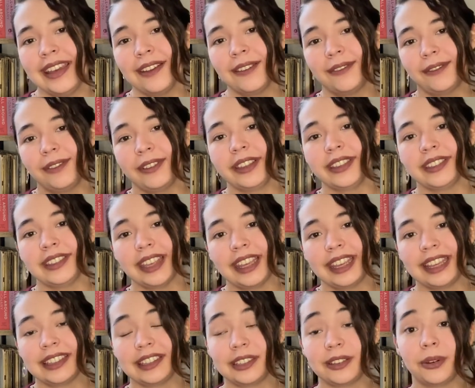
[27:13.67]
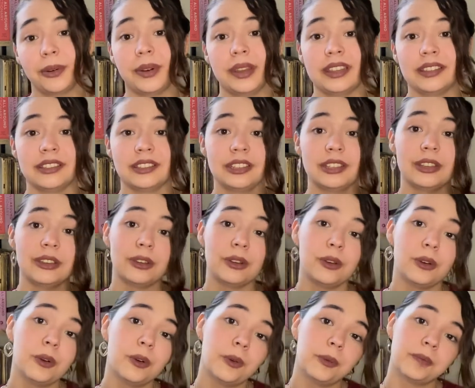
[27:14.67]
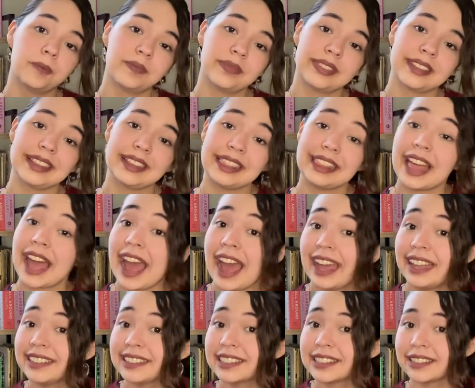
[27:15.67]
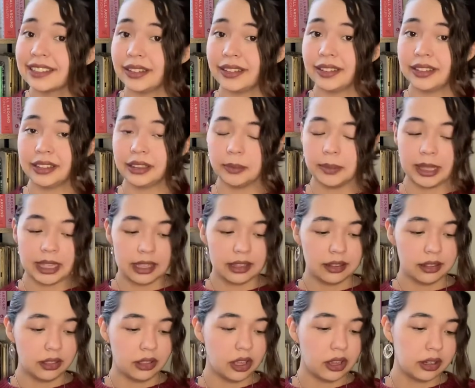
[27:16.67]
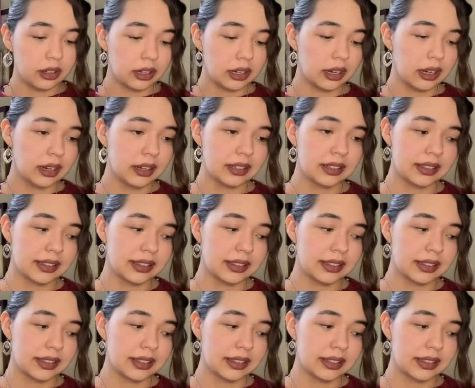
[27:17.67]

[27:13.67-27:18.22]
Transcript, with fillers: feels like it's going to last a little bit longer.